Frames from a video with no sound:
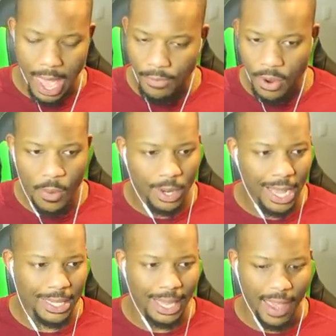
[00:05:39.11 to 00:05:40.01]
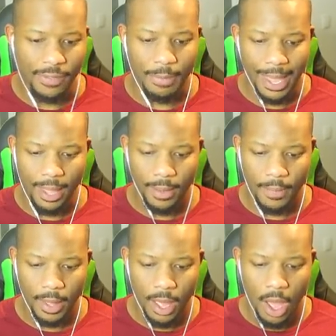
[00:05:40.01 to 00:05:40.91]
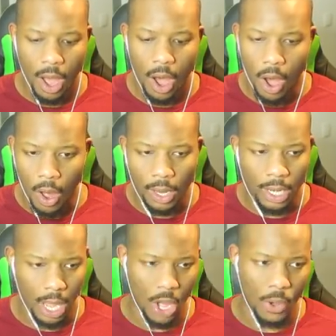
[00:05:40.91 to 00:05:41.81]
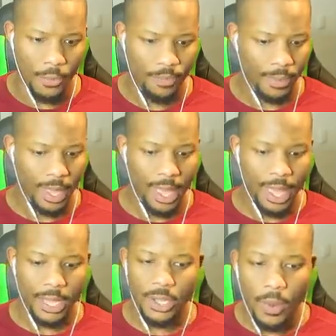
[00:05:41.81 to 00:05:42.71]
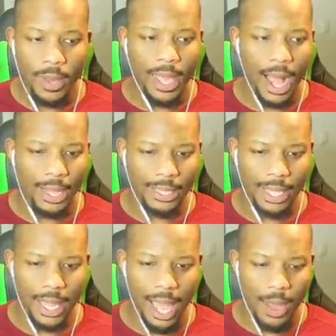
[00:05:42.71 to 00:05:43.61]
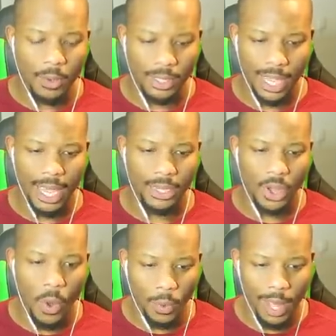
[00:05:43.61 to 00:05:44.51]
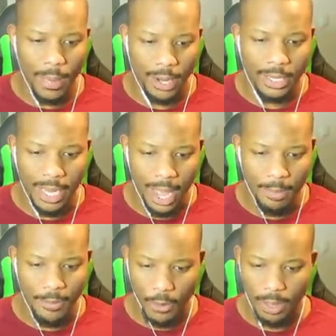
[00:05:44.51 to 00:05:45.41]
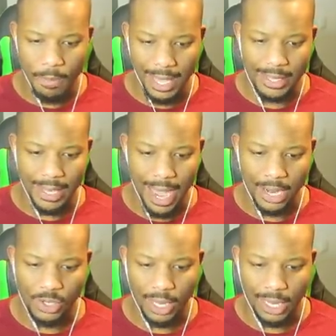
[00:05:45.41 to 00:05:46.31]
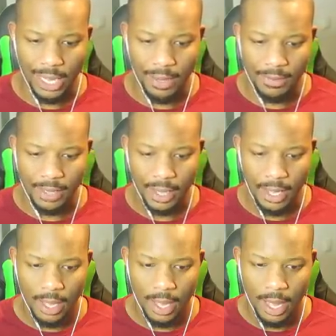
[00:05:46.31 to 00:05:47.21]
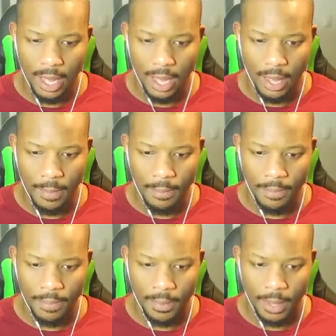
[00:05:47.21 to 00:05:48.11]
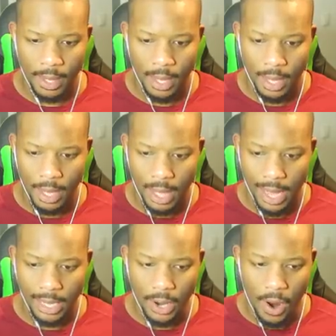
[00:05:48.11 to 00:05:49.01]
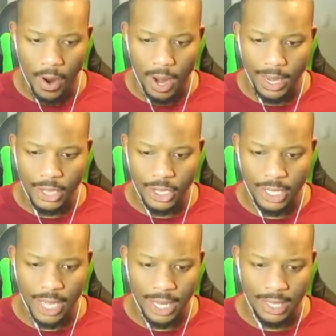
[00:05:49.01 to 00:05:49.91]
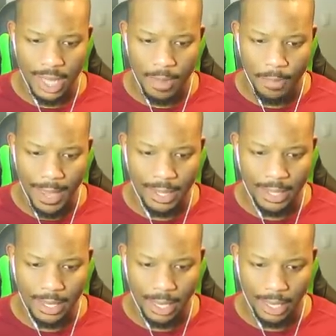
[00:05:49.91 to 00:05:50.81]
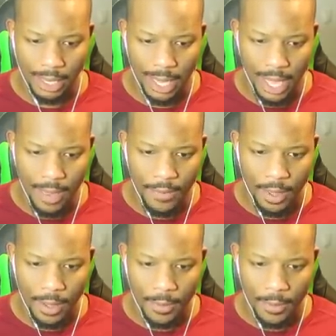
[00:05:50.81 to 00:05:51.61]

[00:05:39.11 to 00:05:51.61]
Everyone has left me, all alone. It's only, honestly, I will say, it's only a matter of time before the beast actually leaves. Um, I can already just sense that the beast is gonna leave.